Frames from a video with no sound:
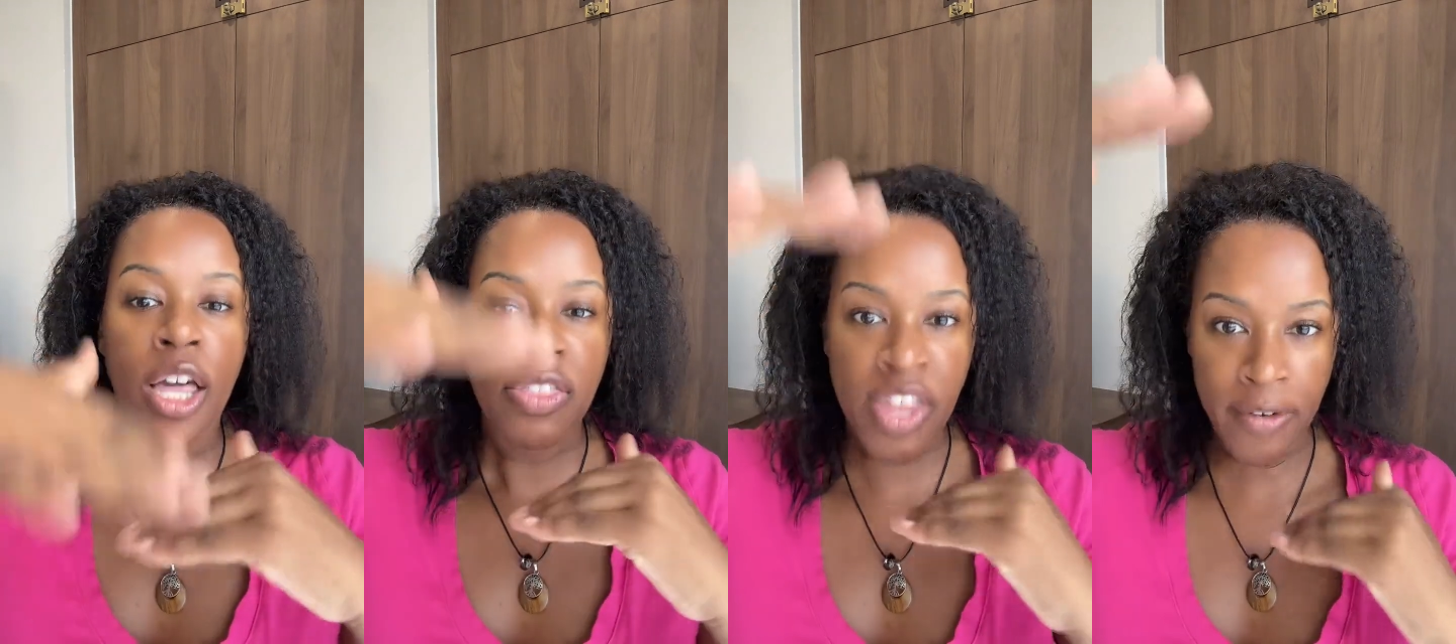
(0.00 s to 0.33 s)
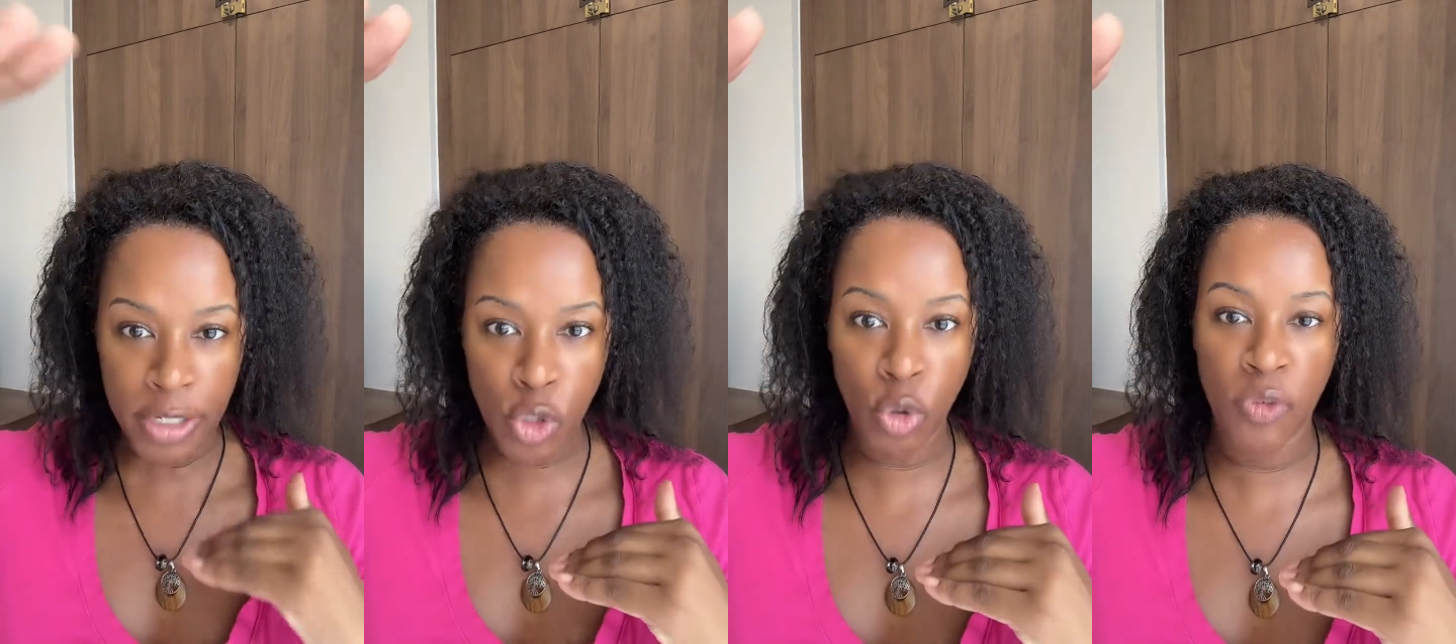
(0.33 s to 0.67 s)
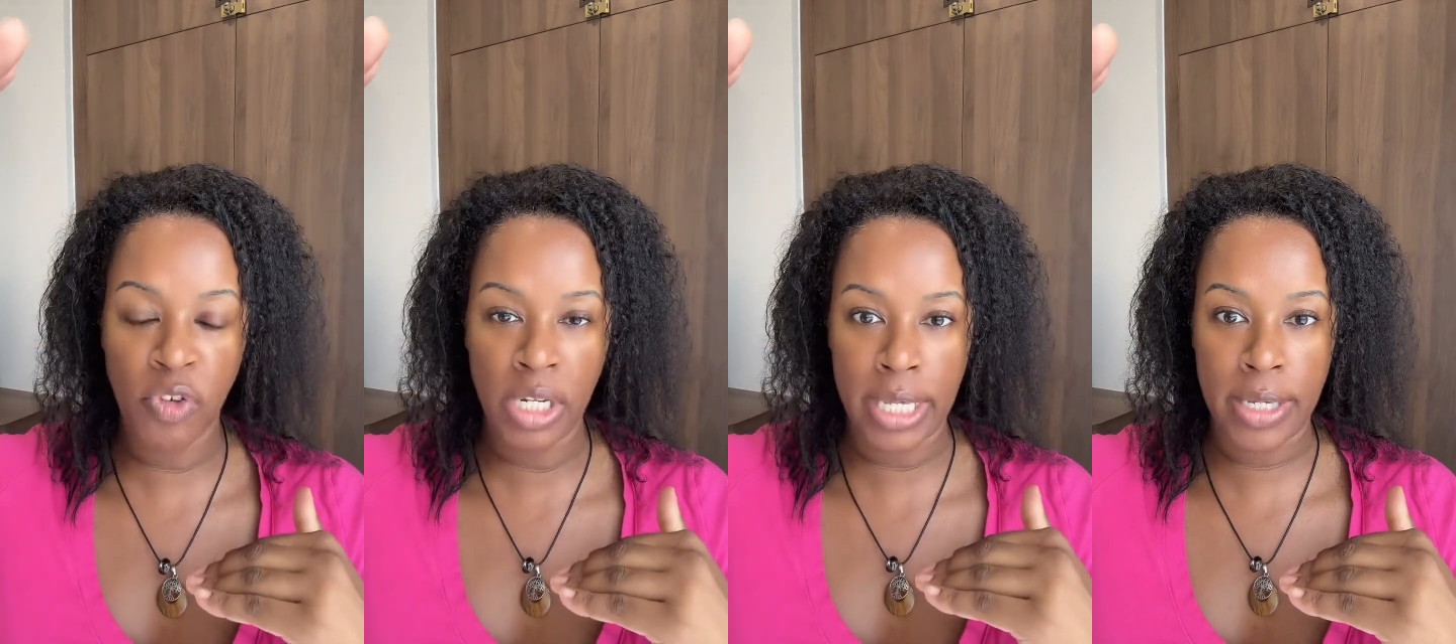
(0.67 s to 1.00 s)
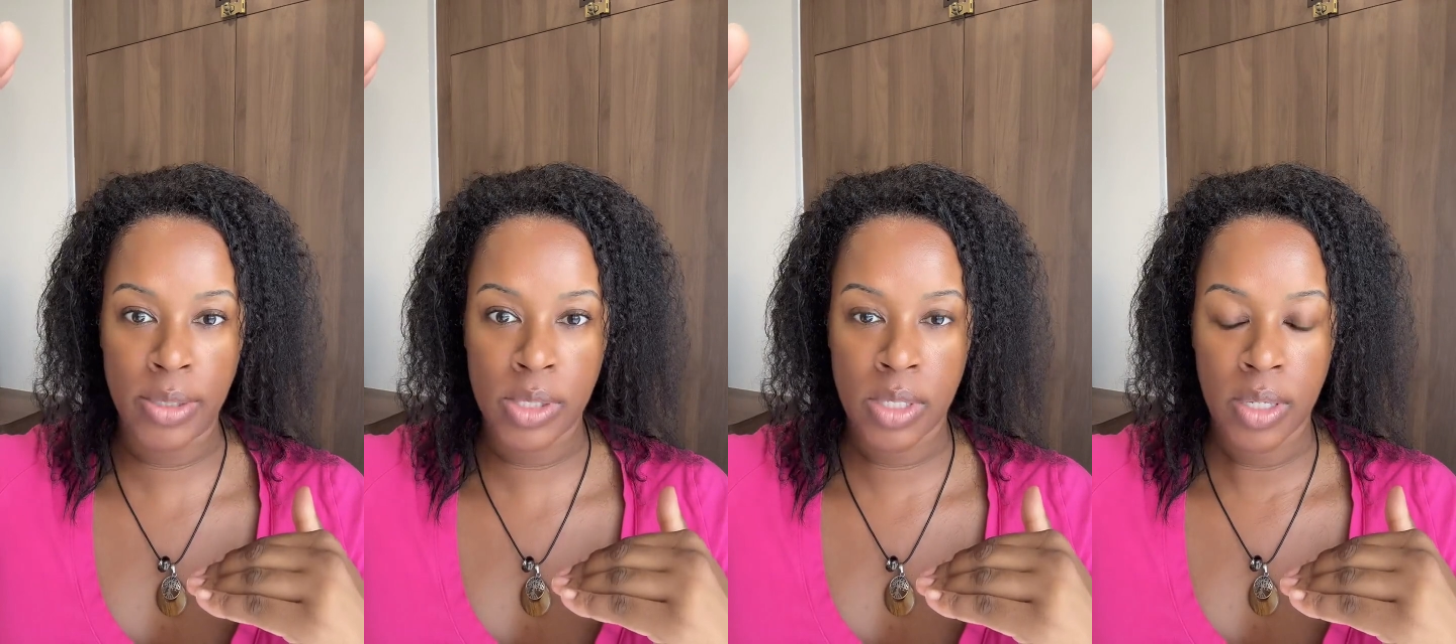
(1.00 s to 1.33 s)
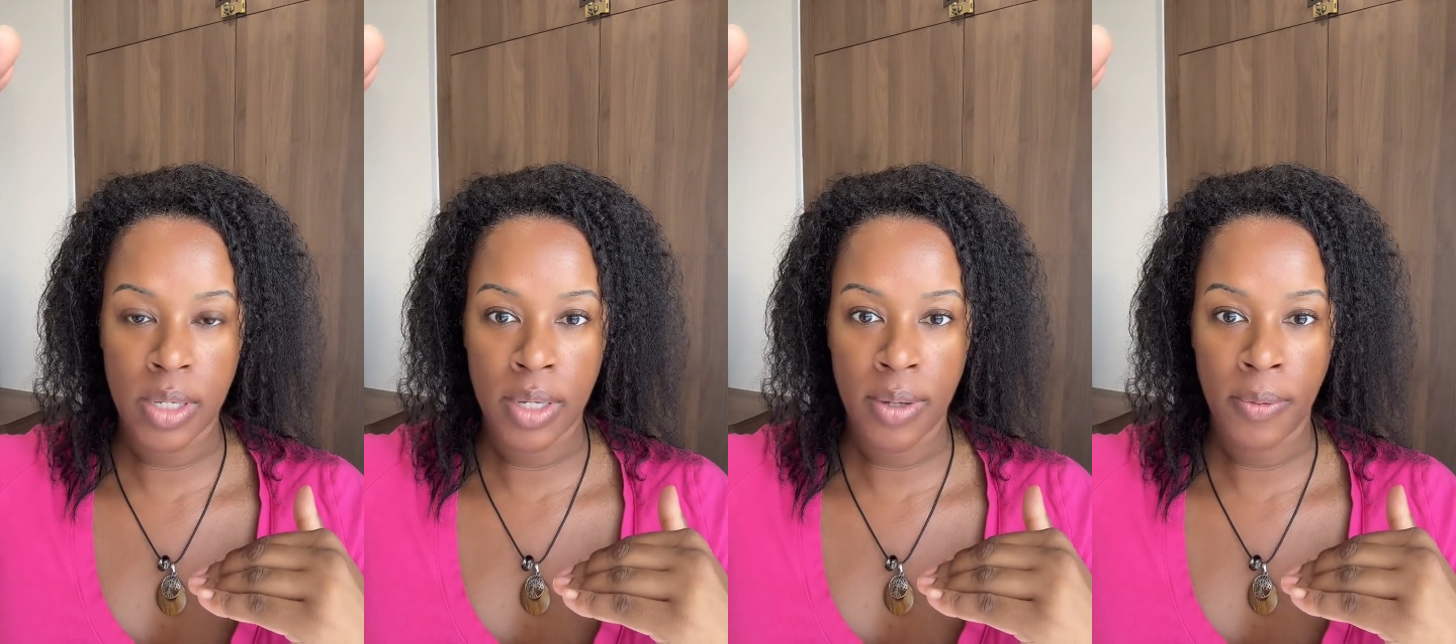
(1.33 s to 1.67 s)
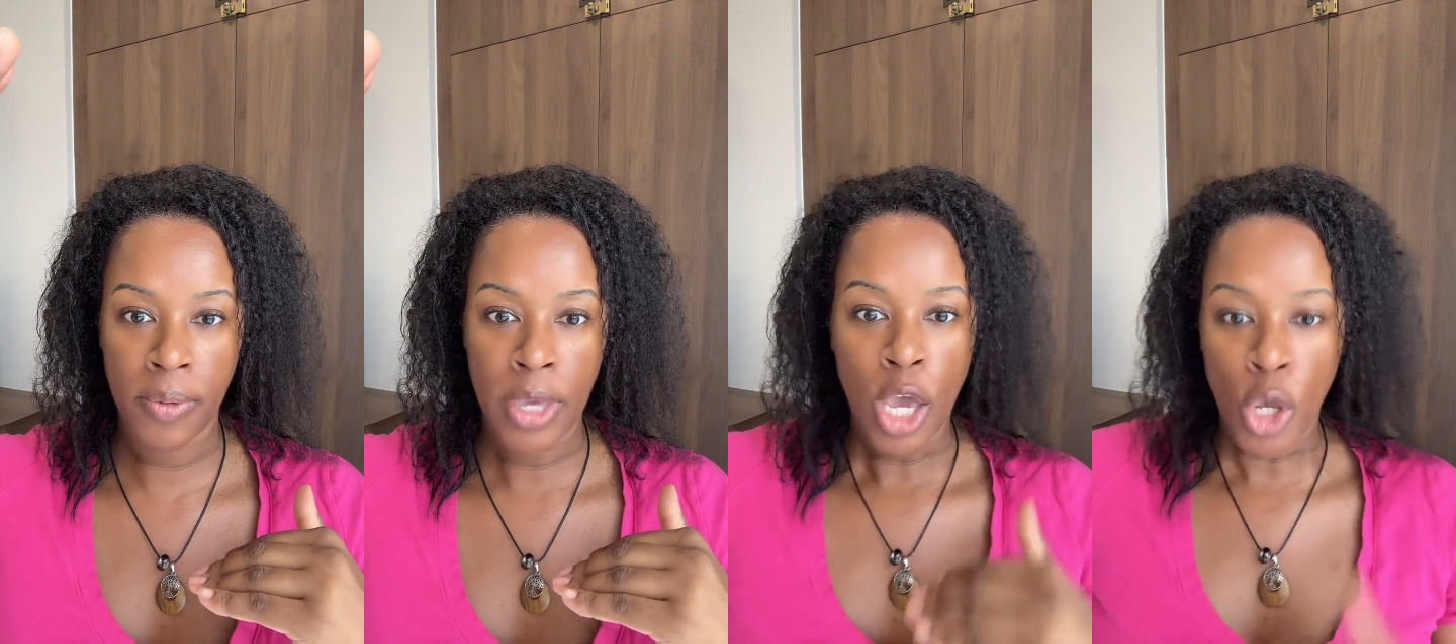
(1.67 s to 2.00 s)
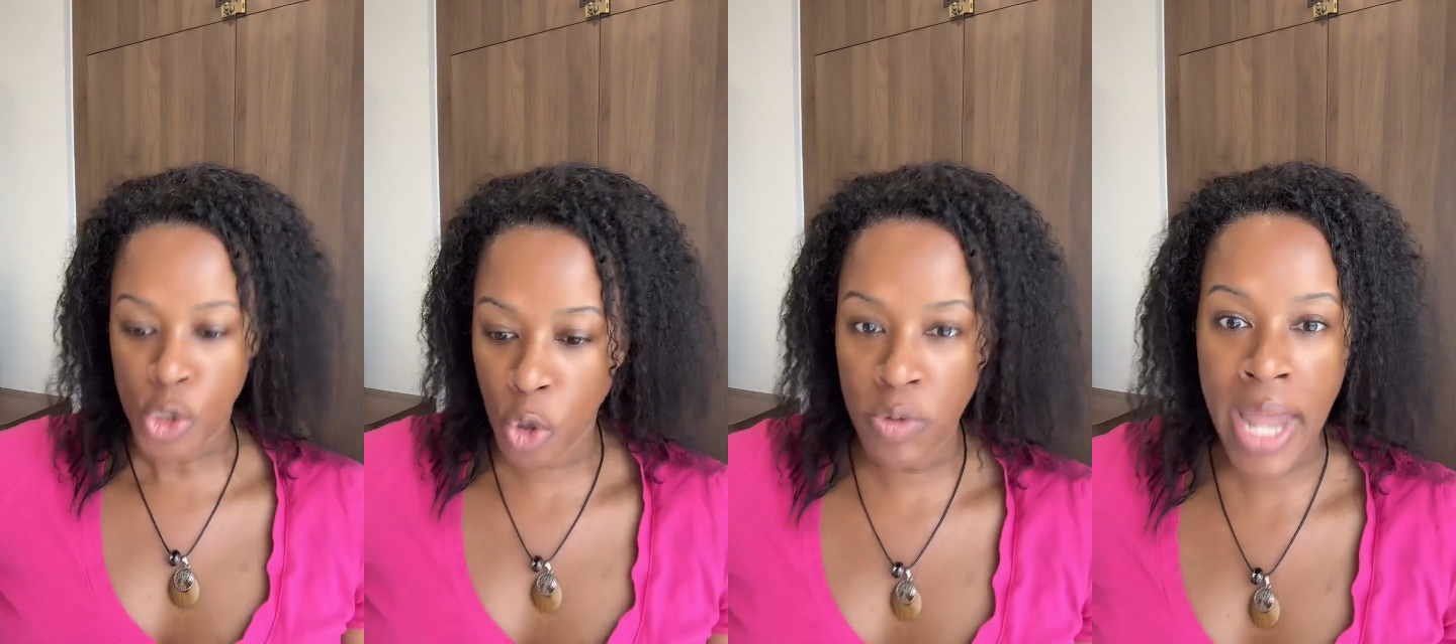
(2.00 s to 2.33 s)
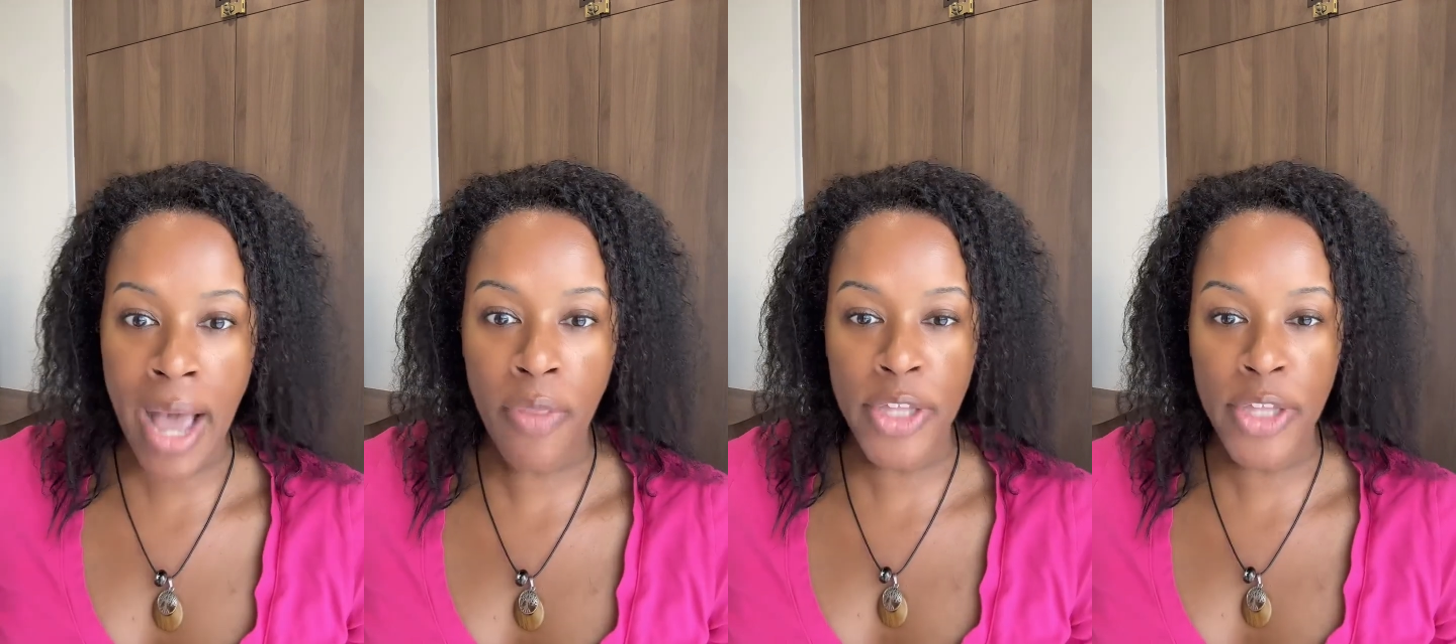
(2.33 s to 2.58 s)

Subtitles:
They're in two different leagues. So now